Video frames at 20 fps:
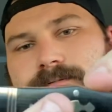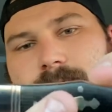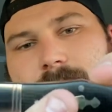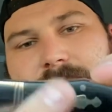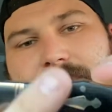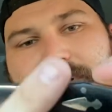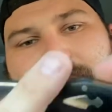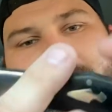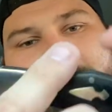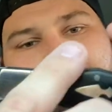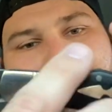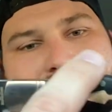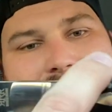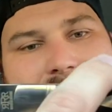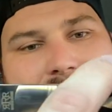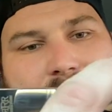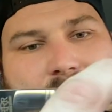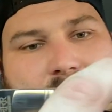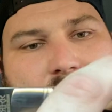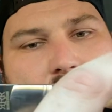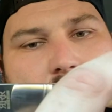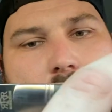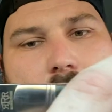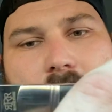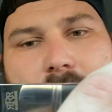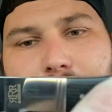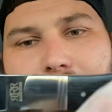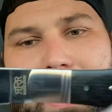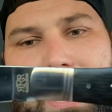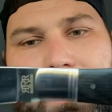Just that
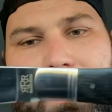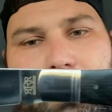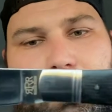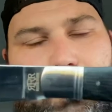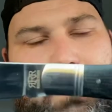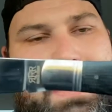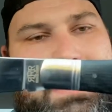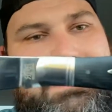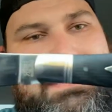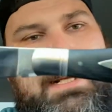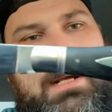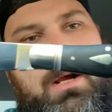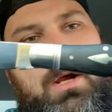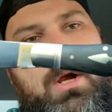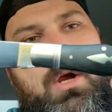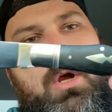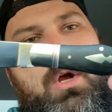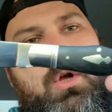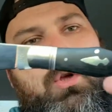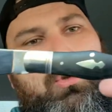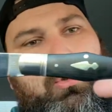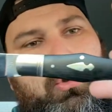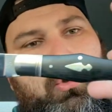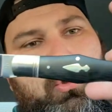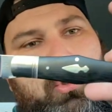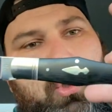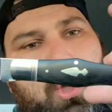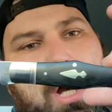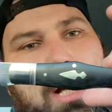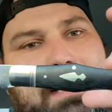Coke bottle right there.
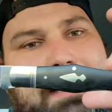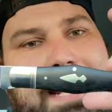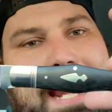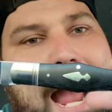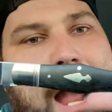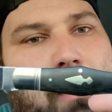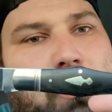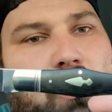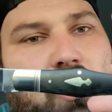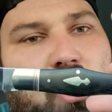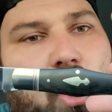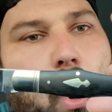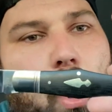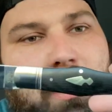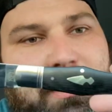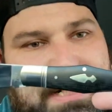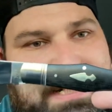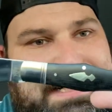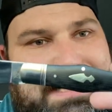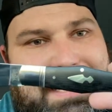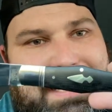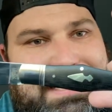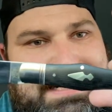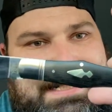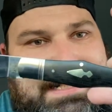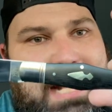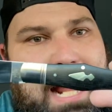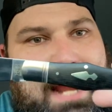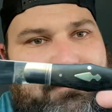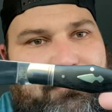Look how gorgeous this
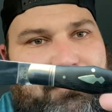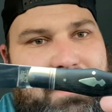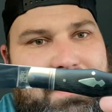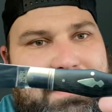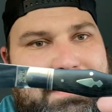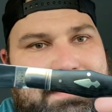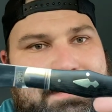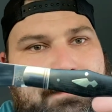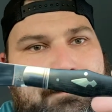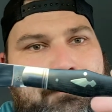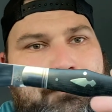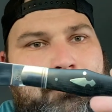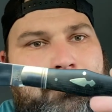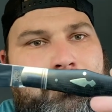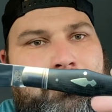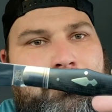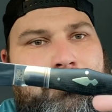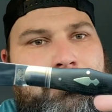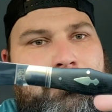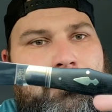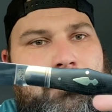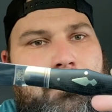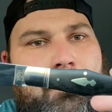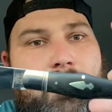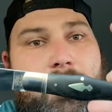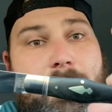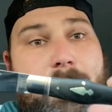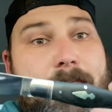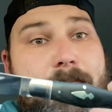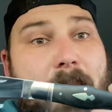knife is.
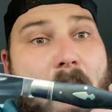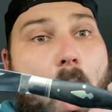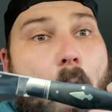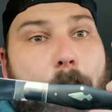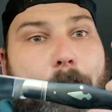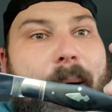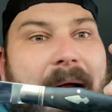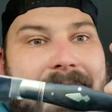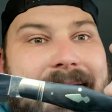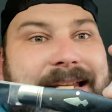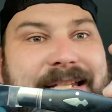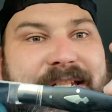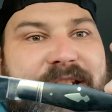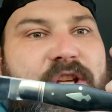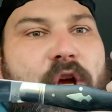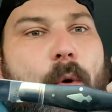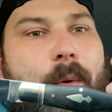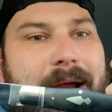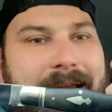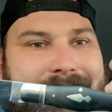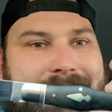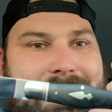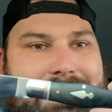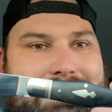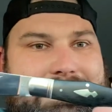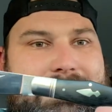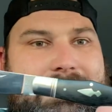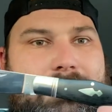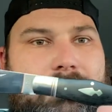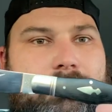Nobody's doing this.